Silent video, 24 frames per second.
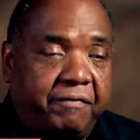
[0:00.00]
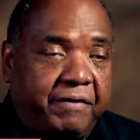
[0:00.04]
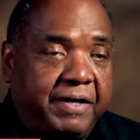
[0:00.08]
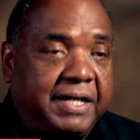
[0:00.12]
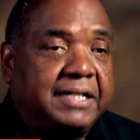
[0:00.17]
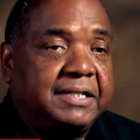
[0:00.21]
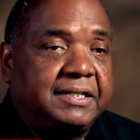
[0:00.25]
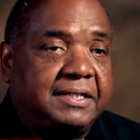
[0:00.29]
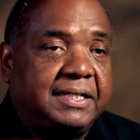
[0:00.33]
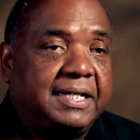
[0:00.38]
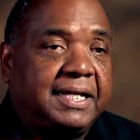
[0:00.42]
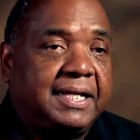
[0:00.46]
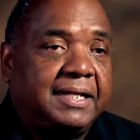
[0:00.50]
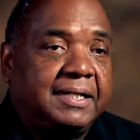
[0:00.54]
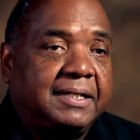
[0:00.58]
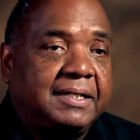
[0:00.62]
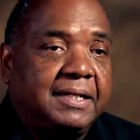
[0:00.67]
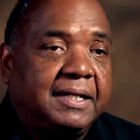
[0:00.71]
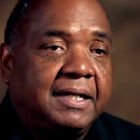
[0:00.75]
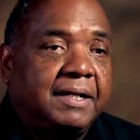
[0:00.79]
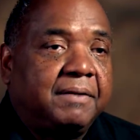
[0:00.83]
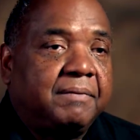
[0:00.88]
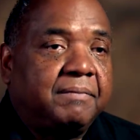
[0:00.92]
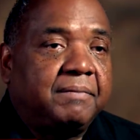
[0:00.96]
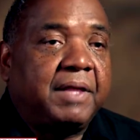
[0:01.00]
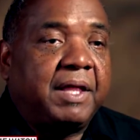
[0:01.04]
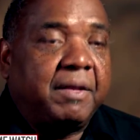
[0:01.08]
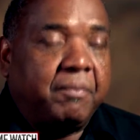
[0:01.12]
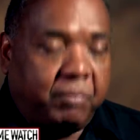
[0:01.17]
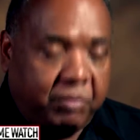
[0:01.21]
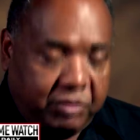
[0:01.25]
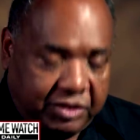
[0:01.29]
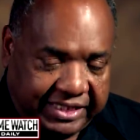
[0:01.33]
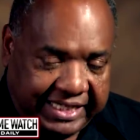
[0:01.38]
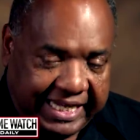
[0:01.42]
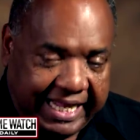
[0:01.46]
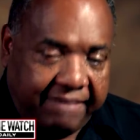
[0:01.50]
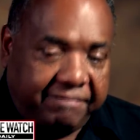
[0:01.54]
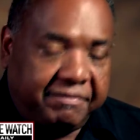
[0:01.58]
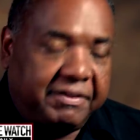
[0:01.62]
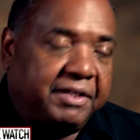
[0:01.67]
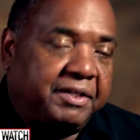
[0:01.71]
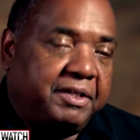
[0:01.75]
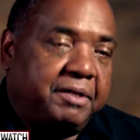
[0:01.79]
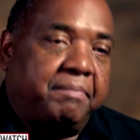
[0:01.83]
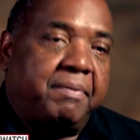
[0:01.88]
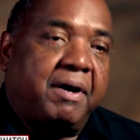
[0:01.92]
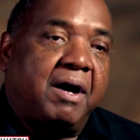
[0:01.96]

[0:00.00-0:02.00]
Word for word: friends did. That was left in the